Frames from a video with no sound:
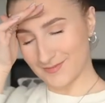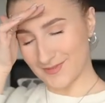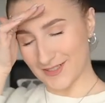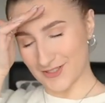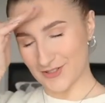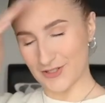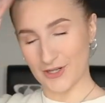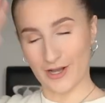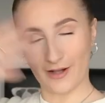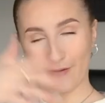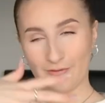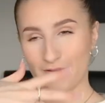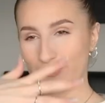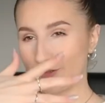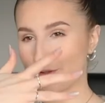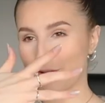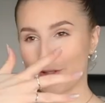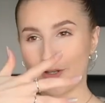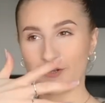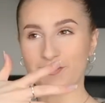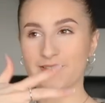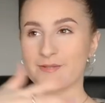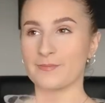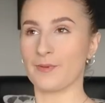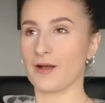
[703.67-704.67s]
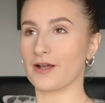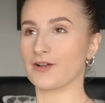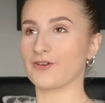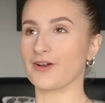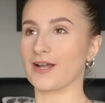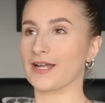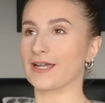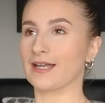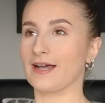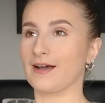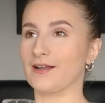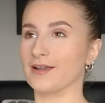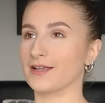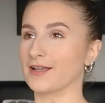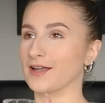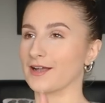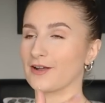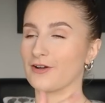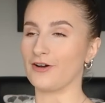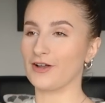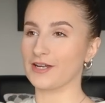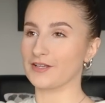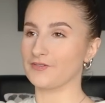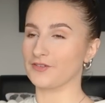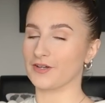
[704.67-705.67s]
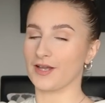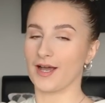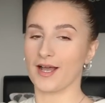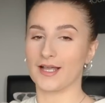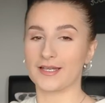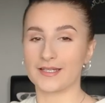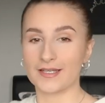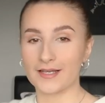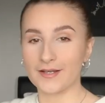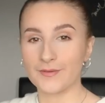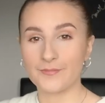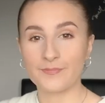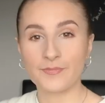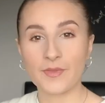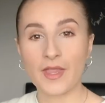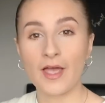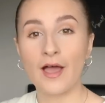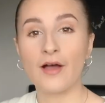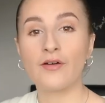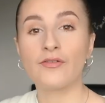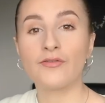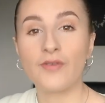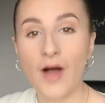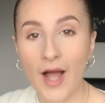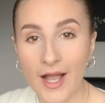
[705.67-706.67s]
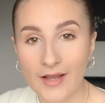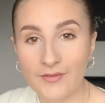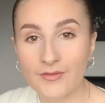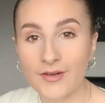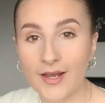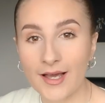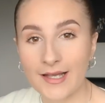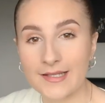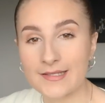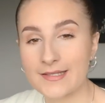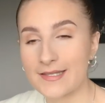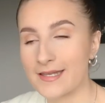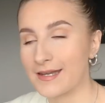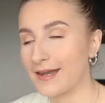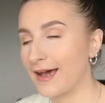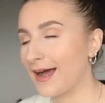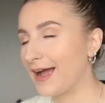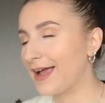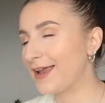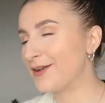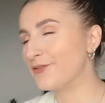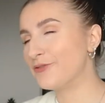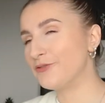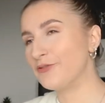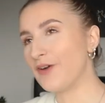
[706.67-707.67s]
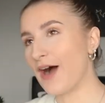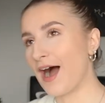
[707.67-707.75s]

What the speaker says: literally I feel so smug right now, like I can't even hide it. £5.99,